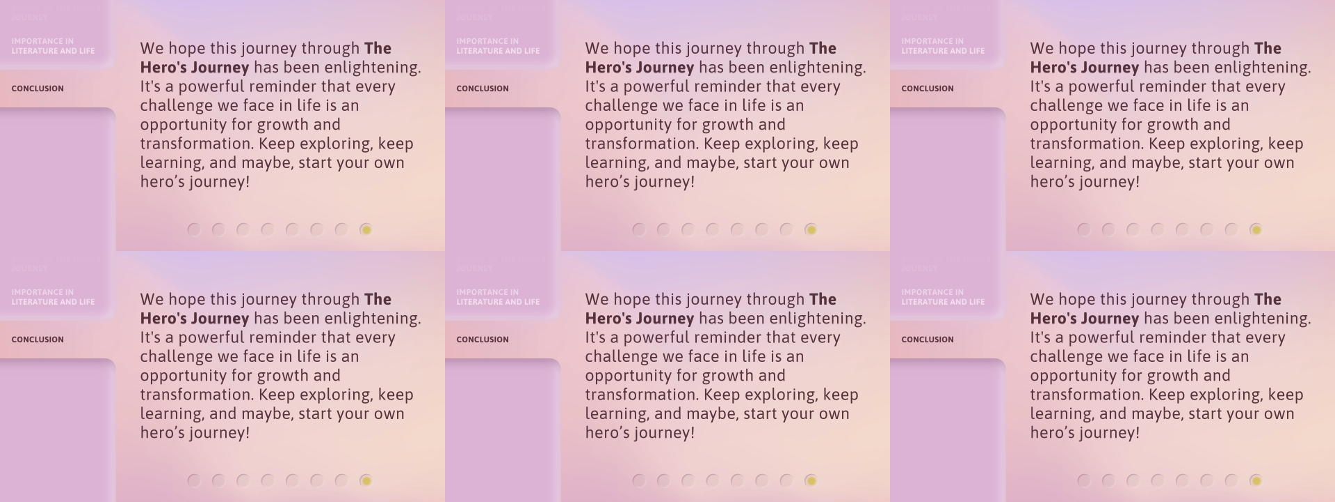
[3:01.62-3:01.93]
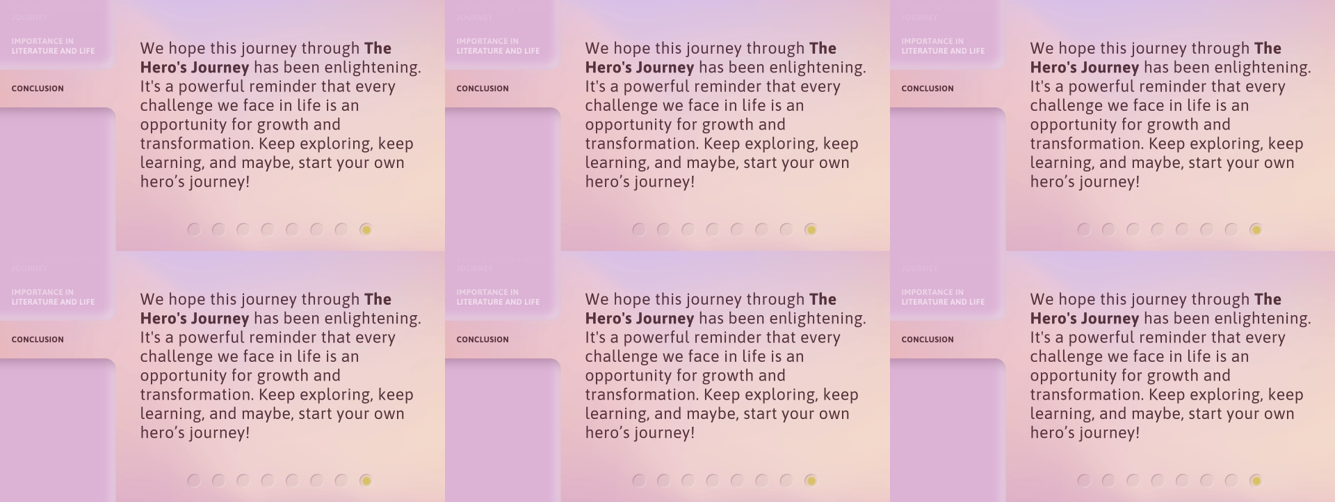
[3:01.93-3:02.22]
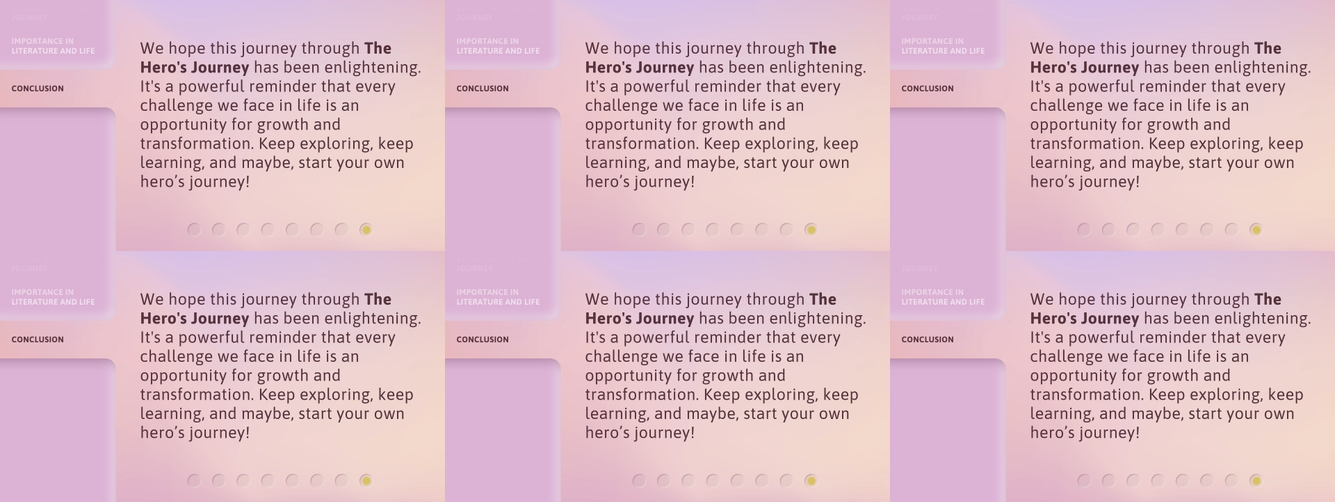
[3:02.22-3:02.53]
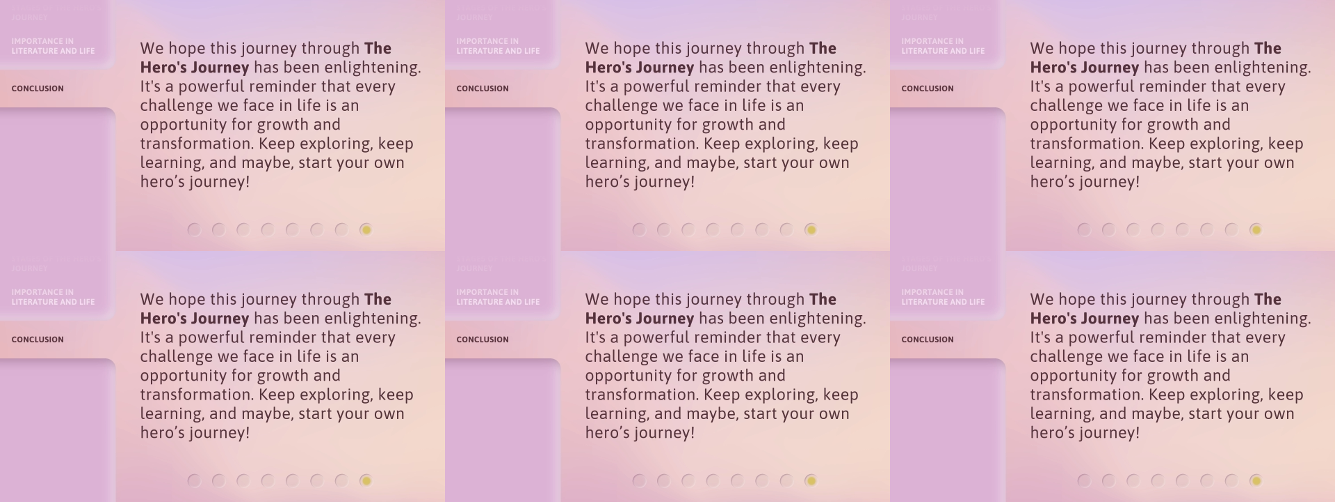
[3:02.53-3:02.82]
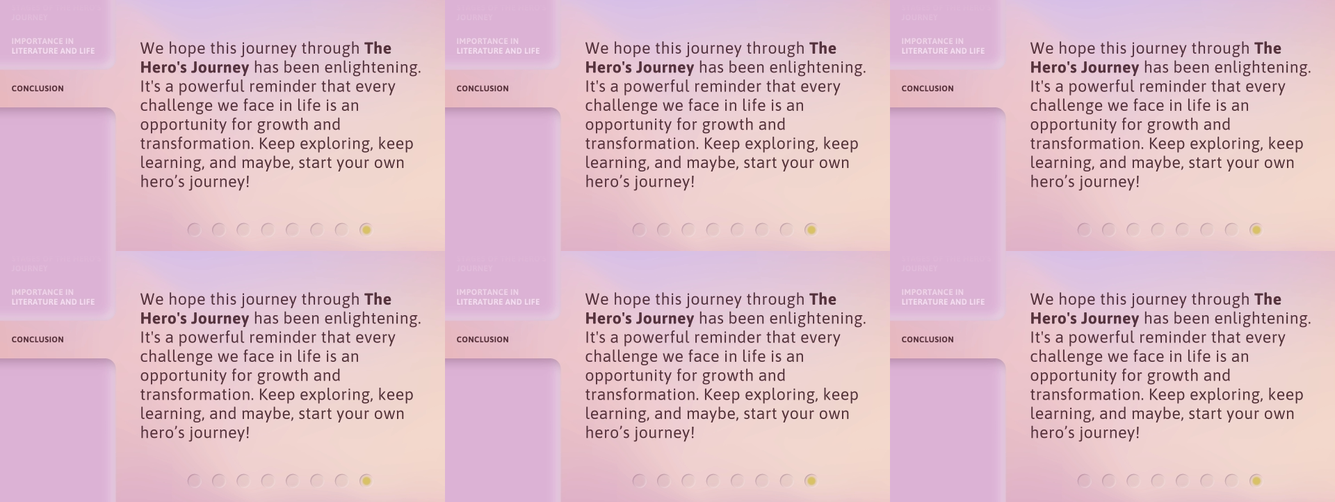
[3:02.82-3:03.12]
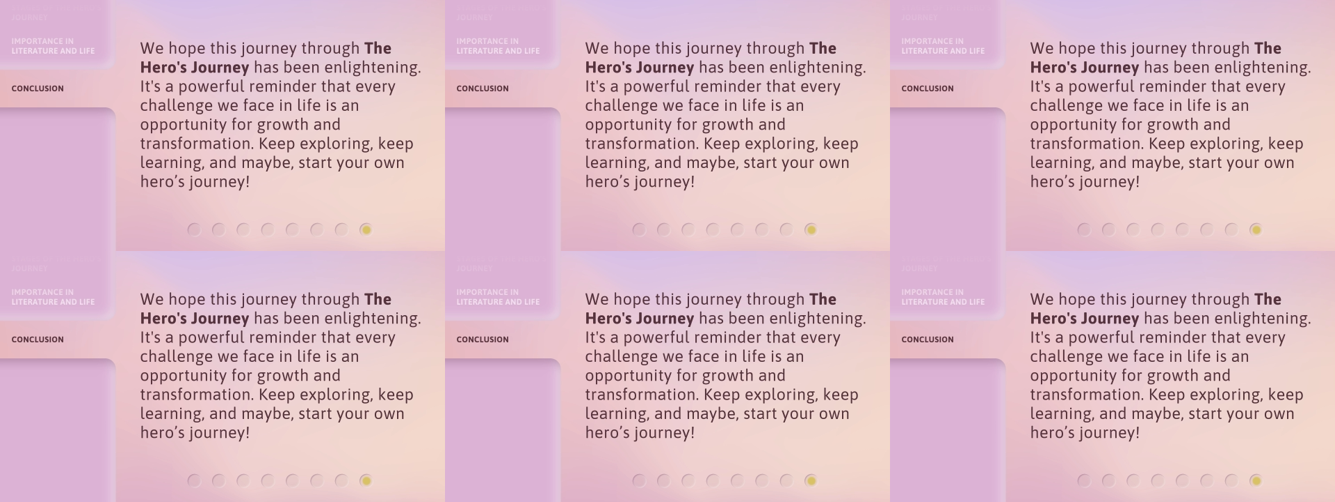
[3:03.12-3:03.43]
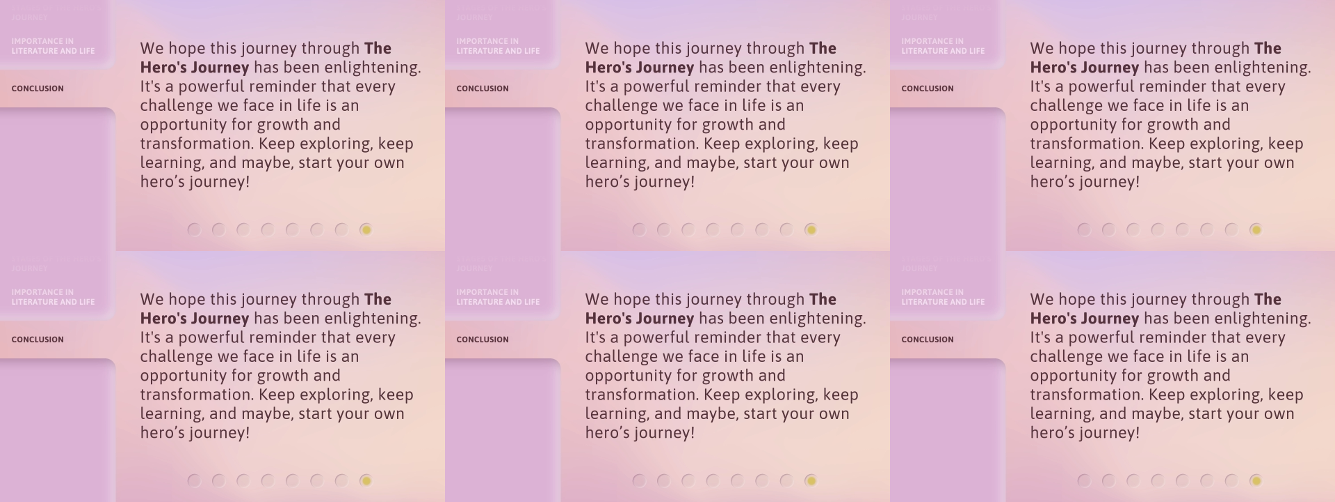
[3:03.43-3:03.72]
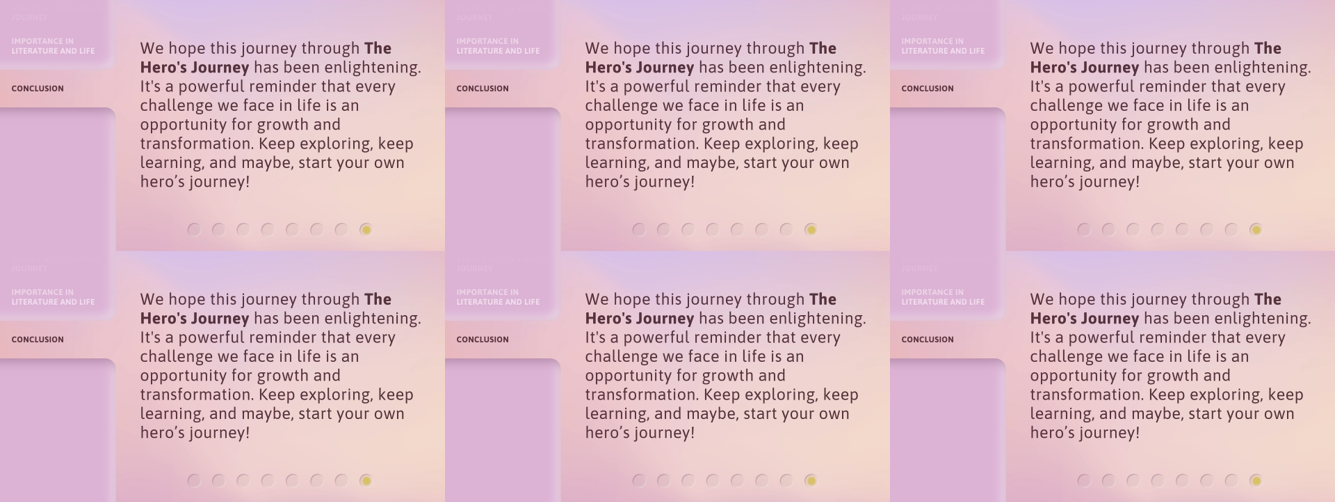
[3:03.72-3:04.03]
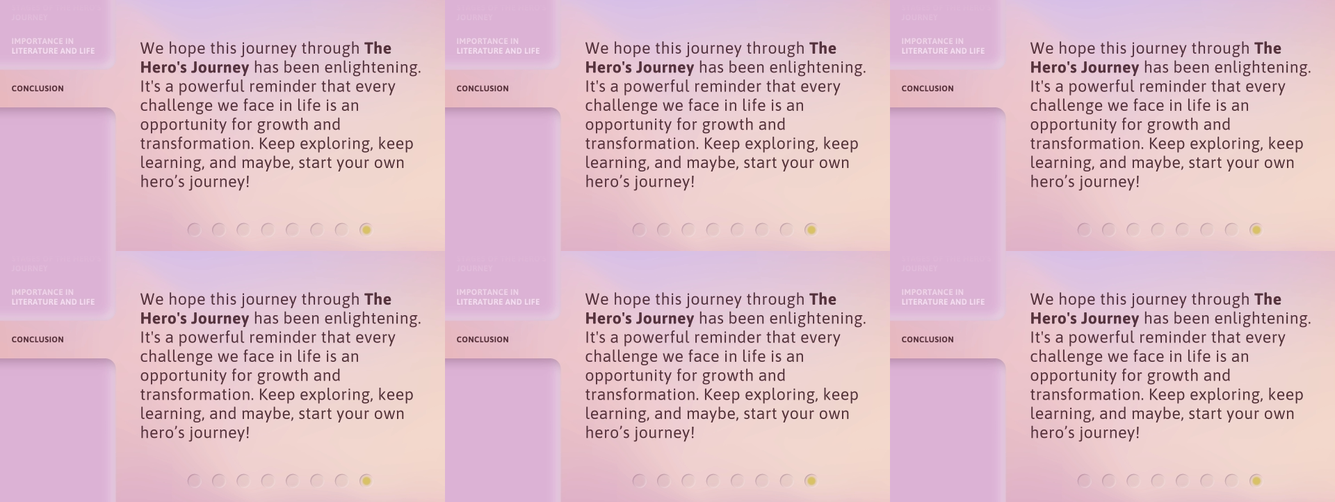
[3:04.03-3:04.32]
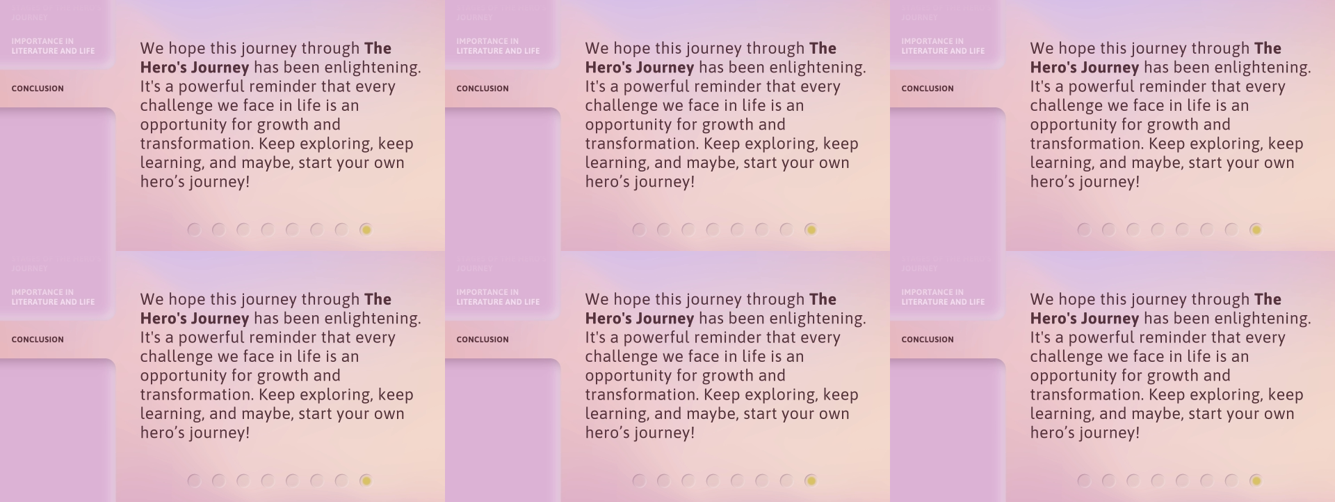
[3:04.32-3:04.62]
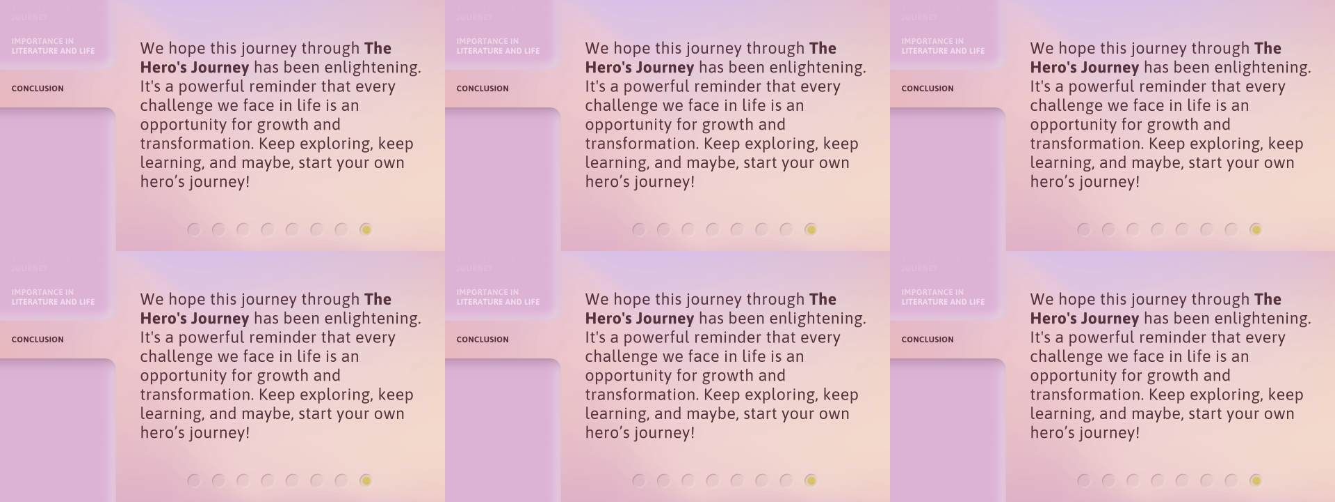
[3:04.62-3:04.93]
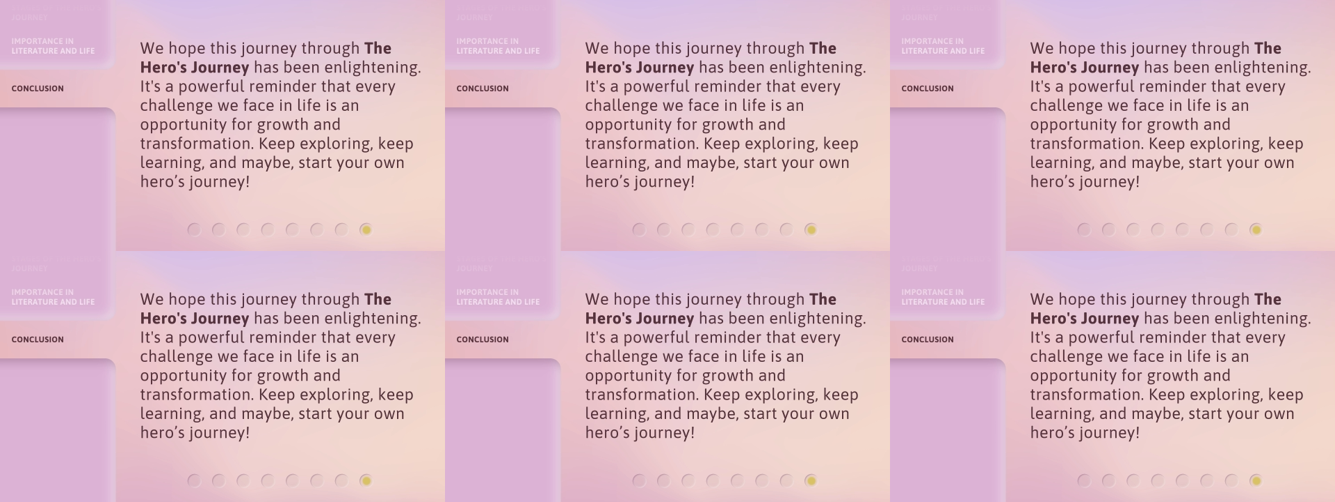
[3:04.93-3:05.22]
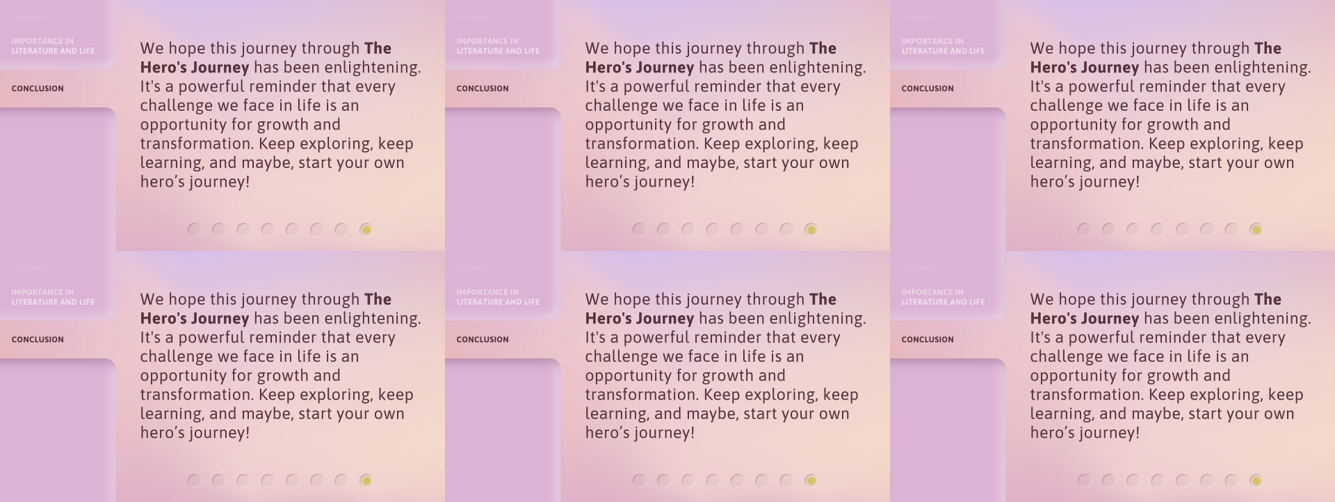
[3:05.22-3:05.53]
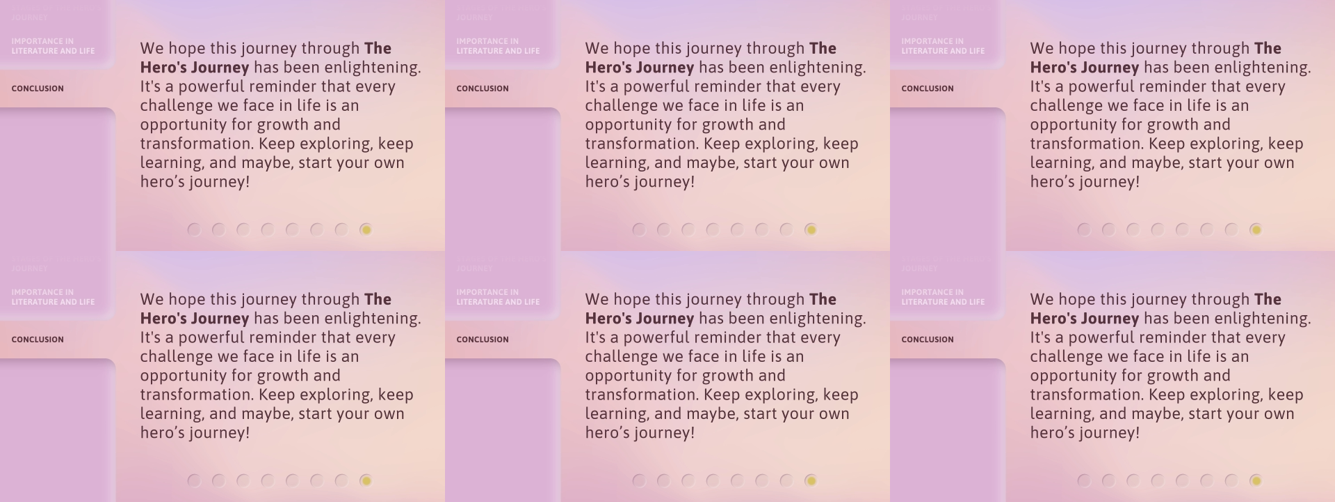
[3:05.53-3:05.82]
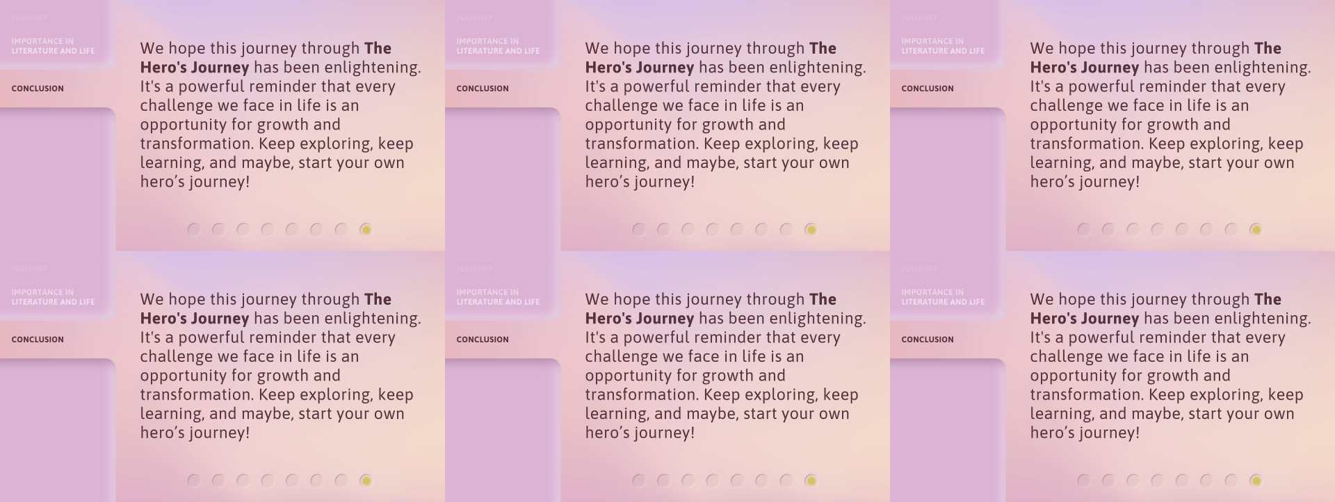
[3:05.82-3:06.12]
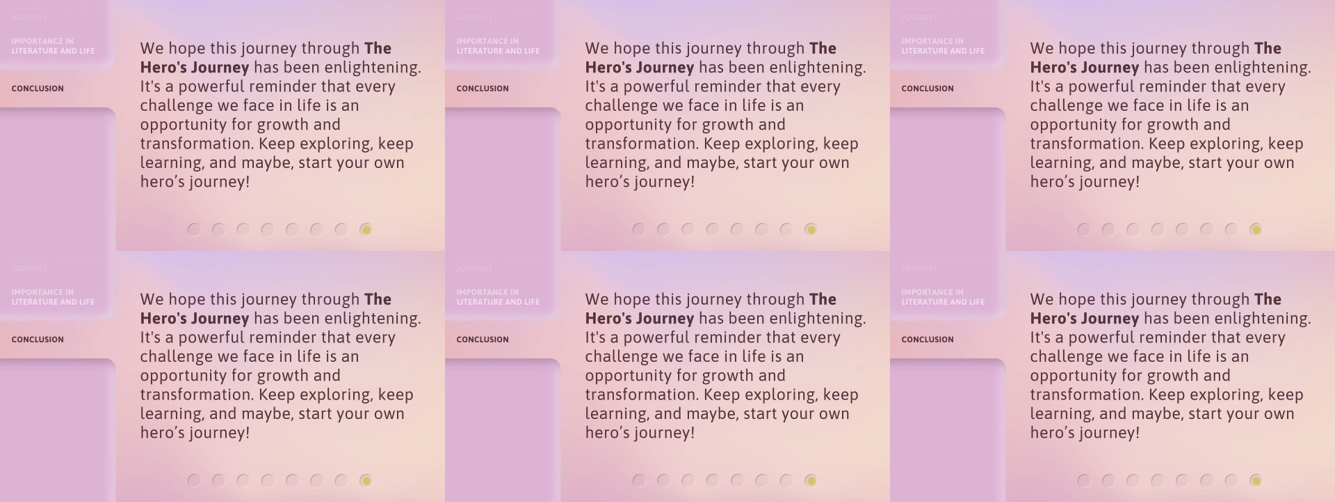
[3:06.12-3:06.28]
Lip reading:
No face is visible, so there are no lips to read.